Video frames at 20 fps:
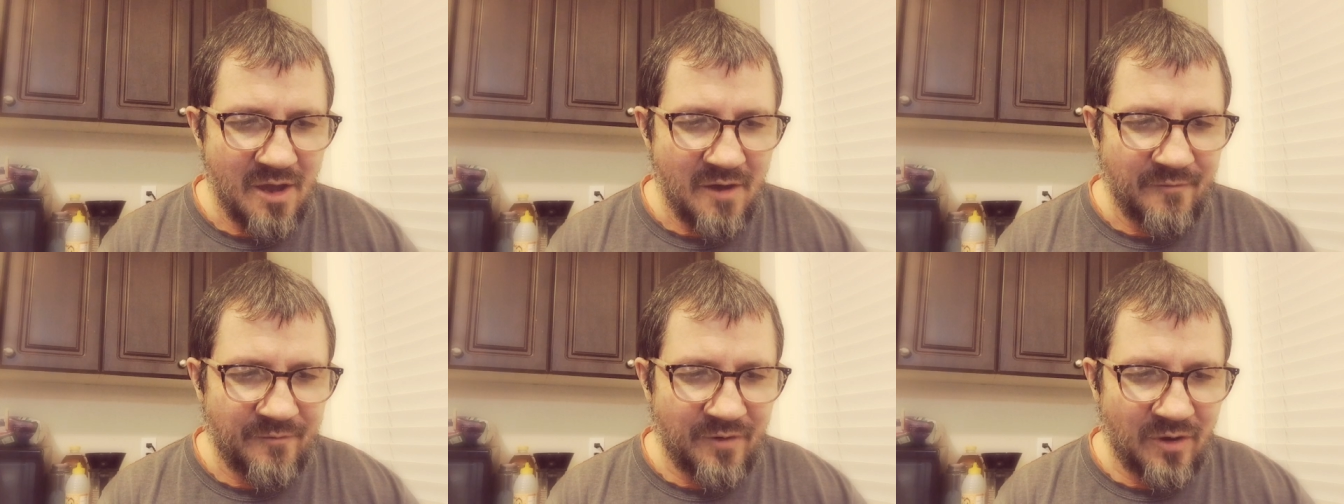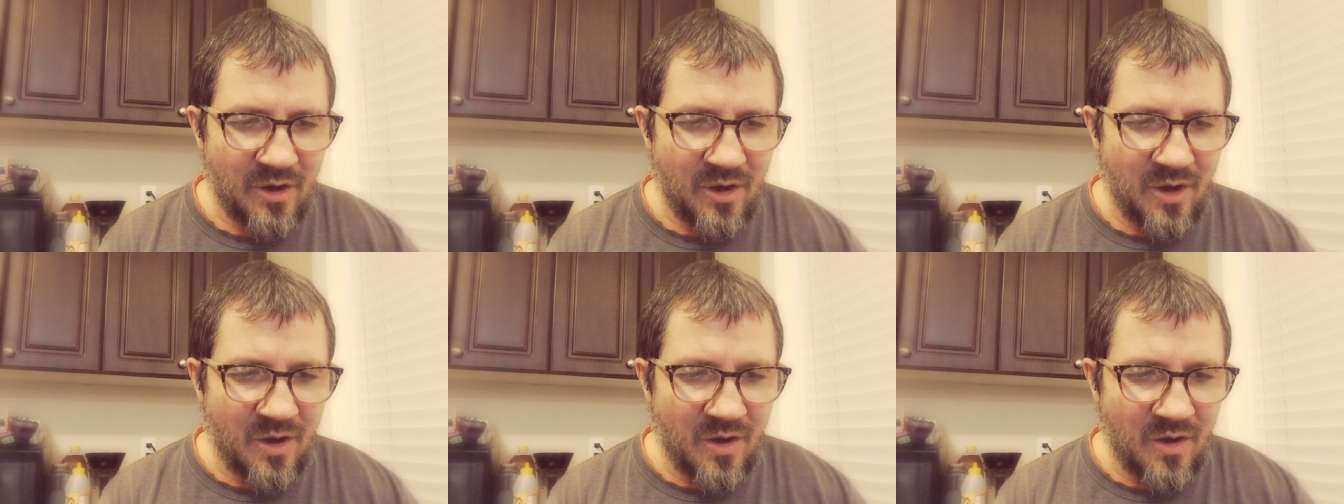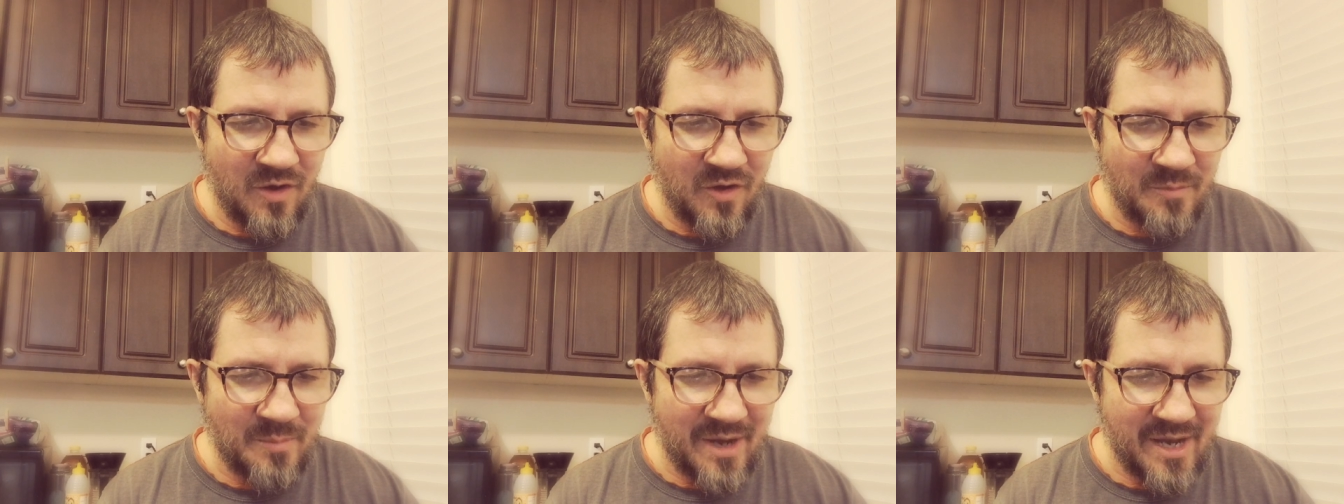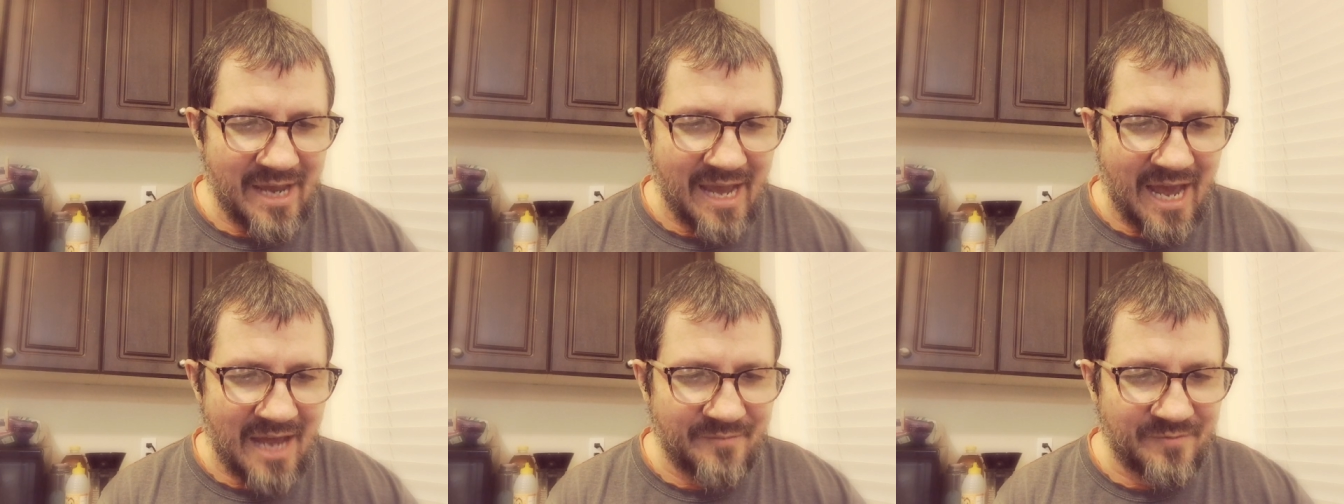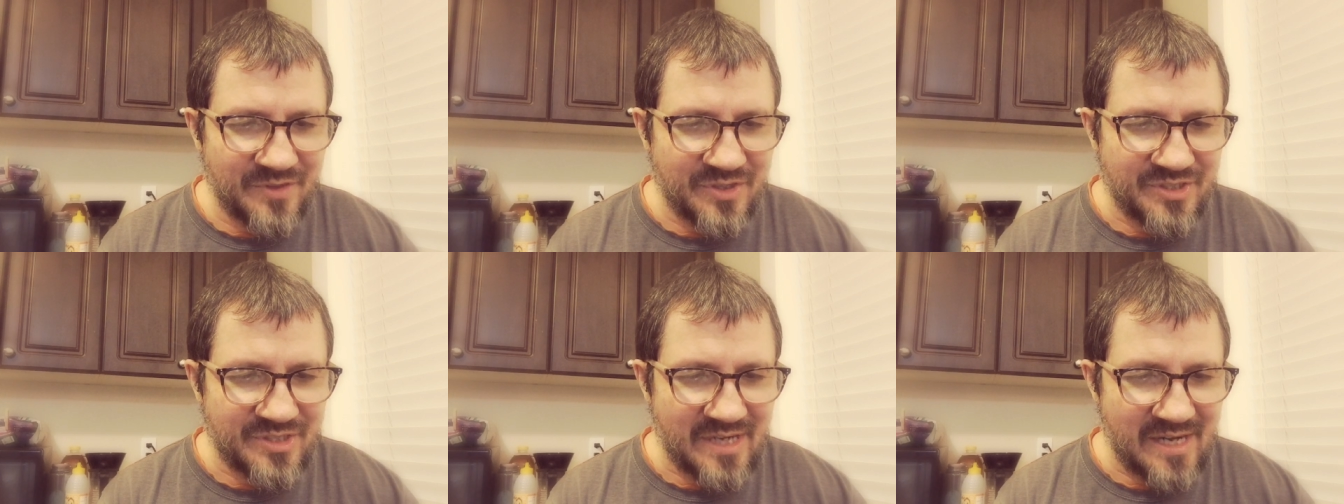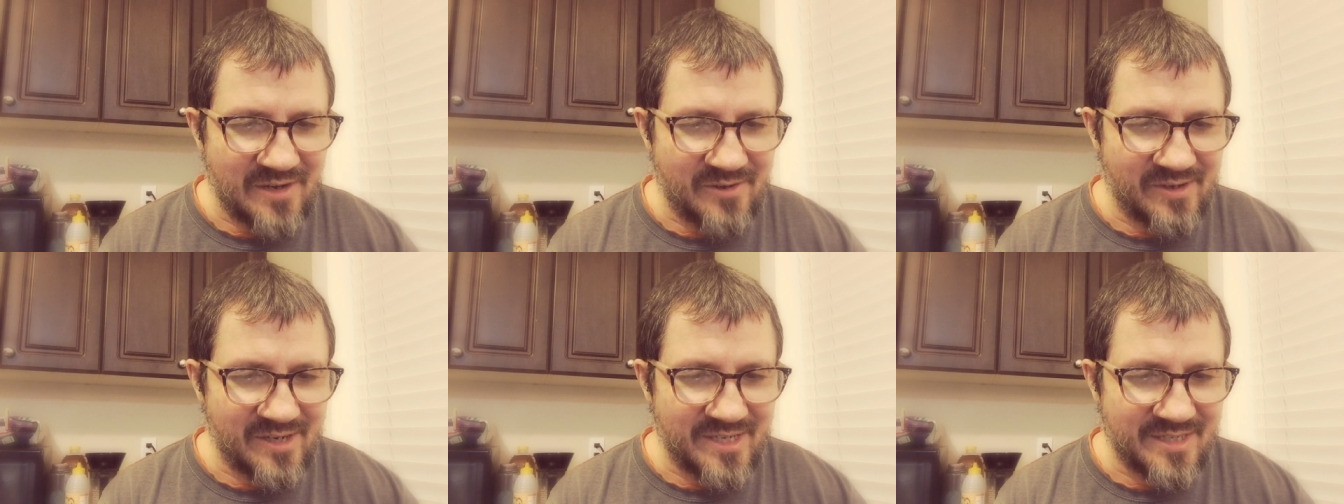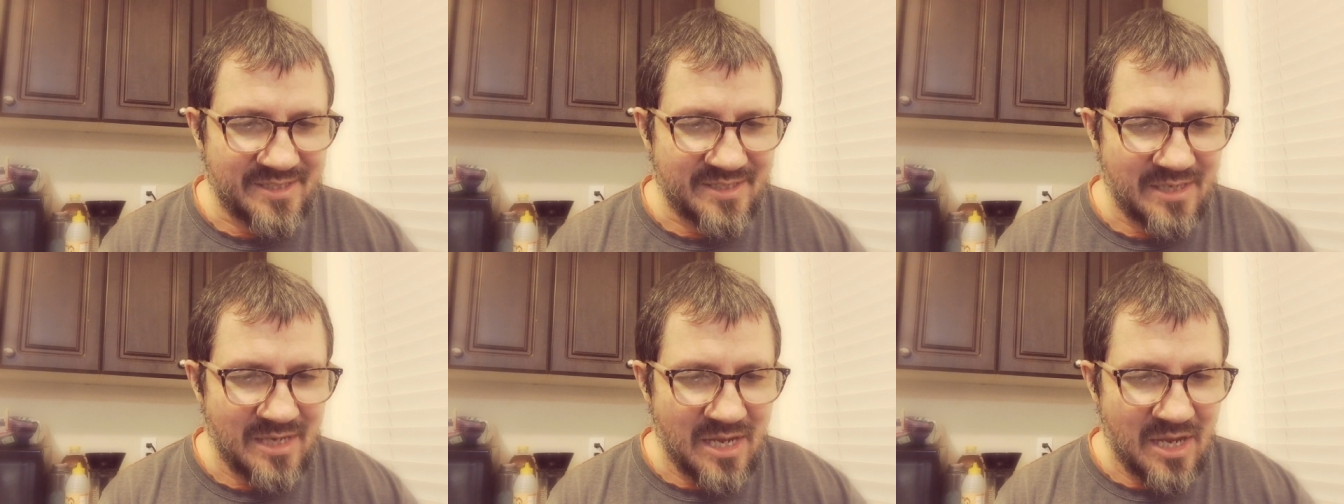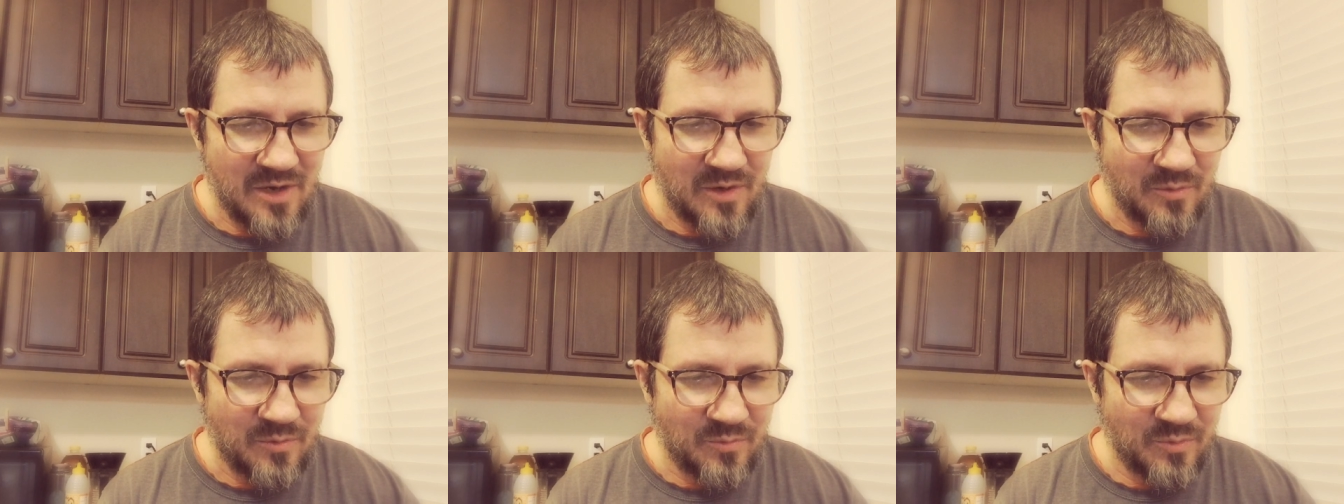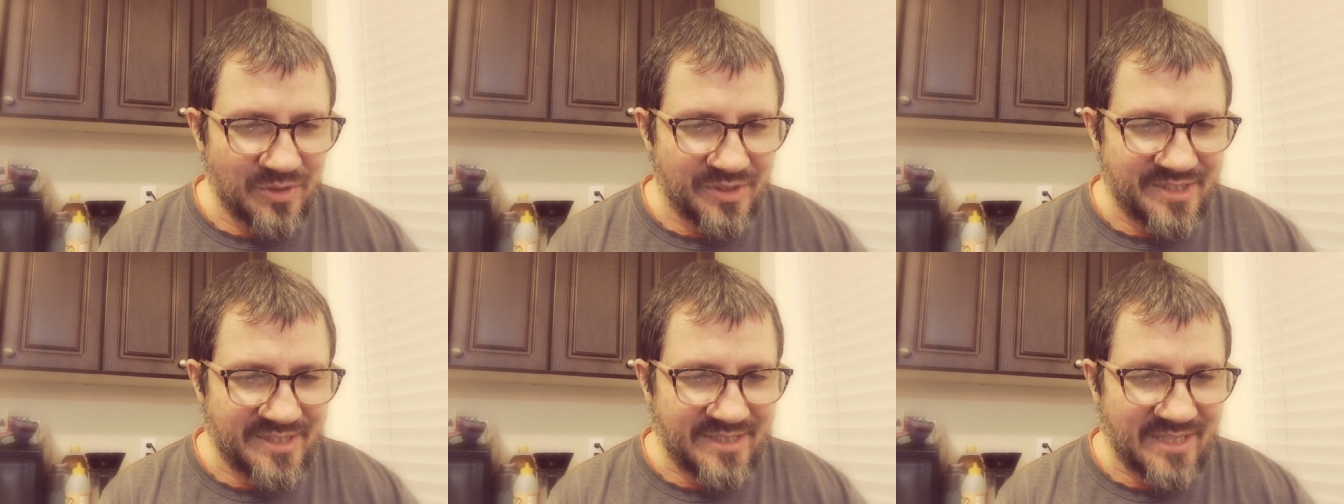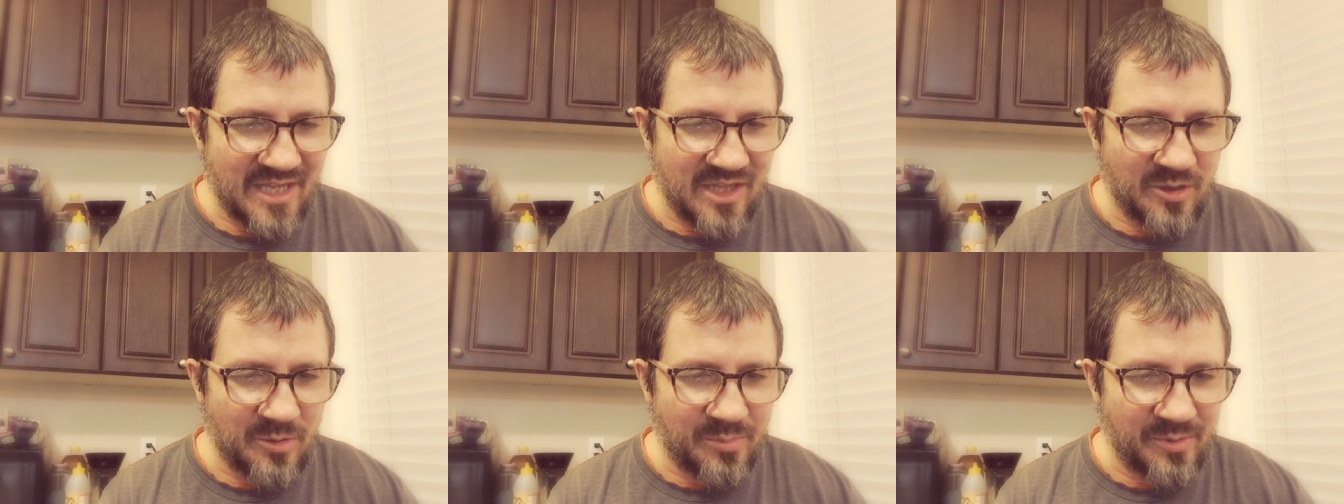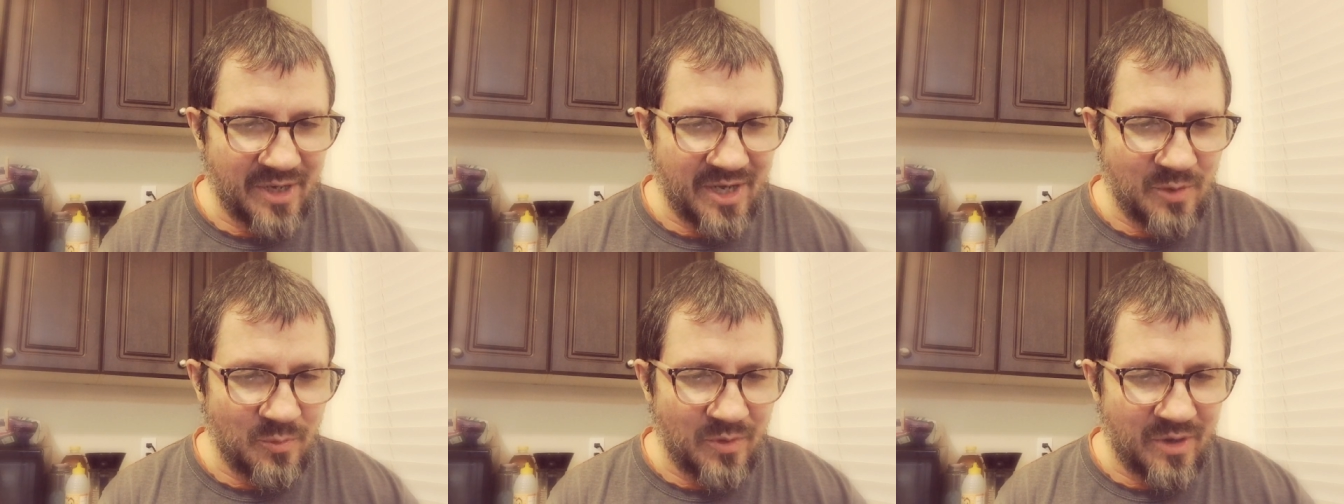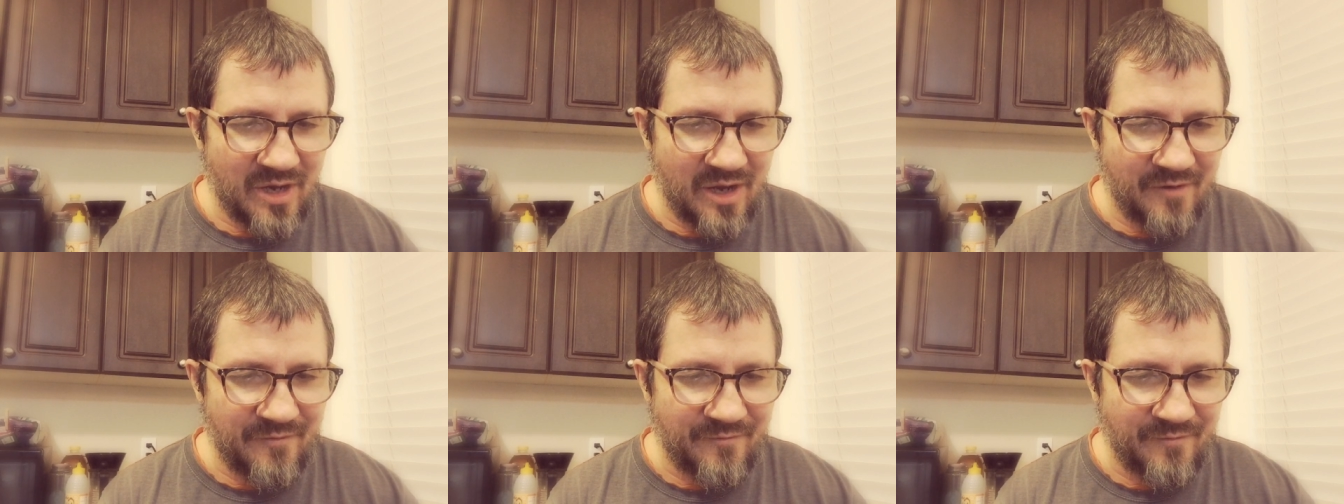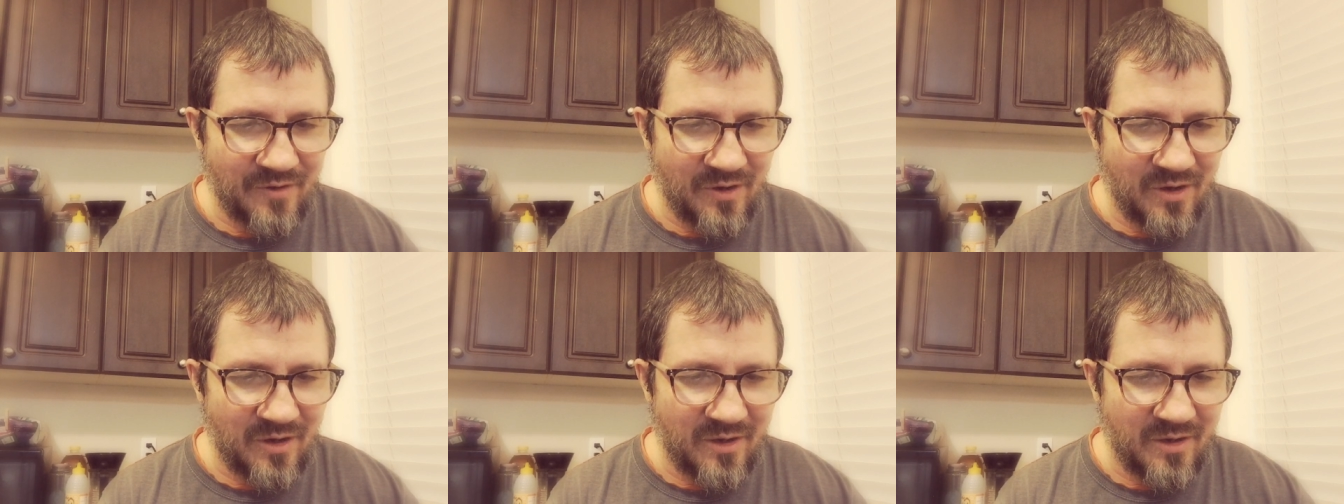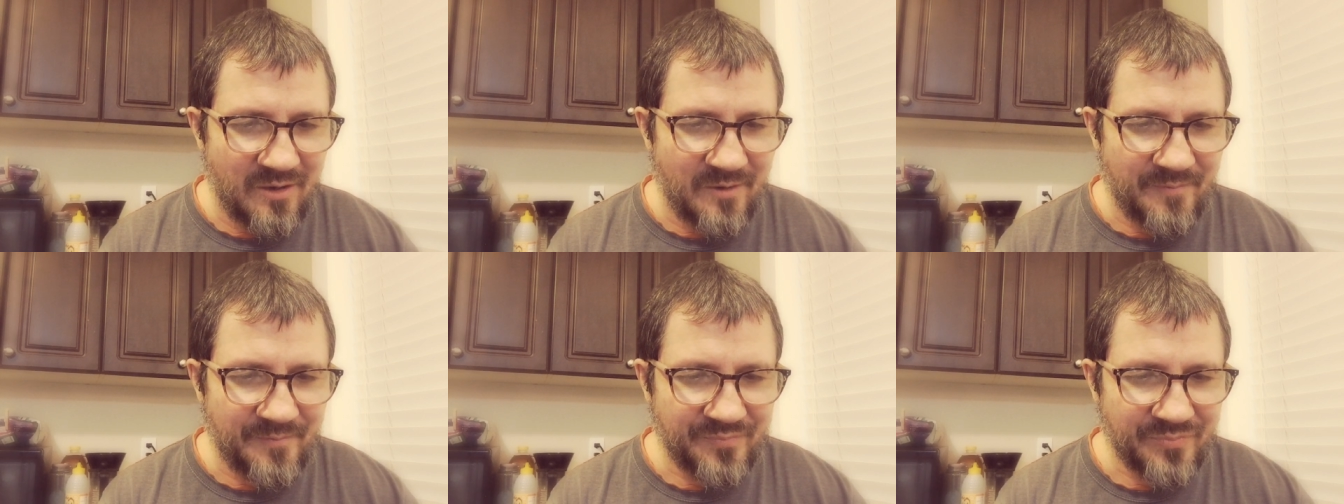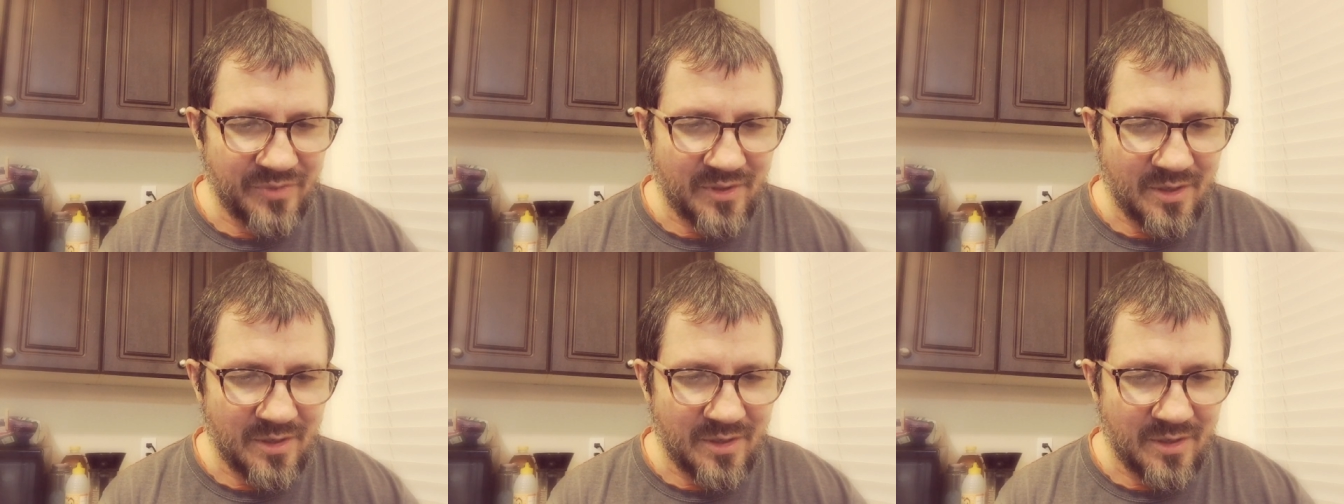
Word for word: For all my adversaries will celebrate when I fall.